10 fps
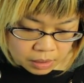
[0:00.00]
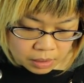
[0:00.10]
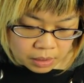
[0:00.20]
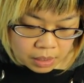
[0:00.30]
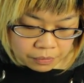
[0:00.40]

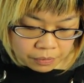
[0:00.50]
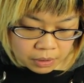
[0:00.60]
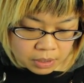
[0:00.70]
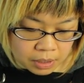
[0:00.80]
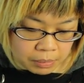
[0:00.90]
Yeah, for
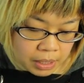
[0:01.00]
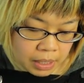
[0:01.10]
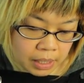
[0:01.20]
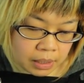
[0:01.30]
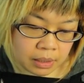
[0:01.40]
something
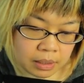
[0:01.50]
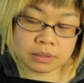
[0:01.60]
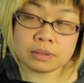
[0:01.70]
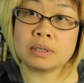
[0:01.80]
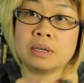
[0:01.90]
like
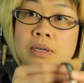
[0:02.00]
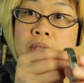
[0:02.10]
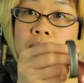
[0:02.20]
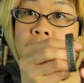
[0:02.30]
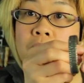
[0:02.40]
this,
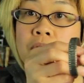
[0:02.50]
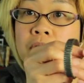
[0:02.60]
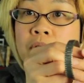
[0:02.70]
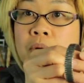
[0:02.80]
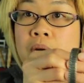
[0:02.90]
the
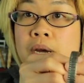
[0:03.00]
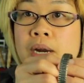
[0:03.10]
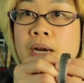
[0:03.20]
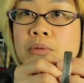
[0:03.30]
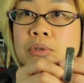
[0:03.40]
ruffle one,
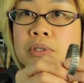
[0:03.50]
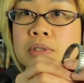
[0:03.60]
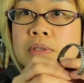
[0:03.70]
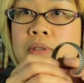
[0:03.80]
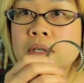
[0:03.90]
I would
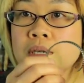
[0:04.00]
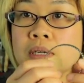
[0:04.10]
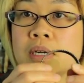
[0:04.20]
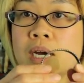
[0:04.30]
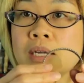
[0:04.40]

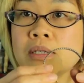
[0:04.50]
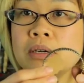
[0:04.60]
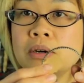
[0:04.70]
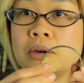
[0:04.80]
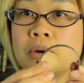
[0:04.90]
not
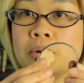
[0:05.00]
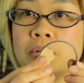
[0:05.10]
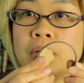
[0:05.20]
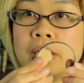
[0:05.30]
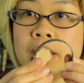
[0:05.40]
go
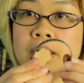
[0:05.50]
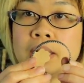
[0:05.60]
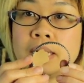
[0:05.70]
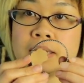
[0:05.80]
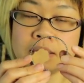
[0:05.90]
any
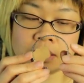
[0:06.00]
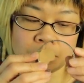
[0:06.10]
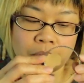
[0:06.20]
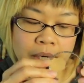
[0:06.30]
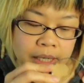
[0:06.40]
less than
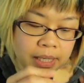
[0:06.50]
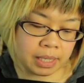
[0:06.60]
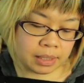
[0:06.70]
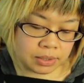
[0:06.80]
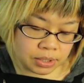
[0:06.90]
20
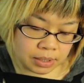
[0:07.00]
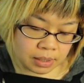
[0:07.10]
gauge.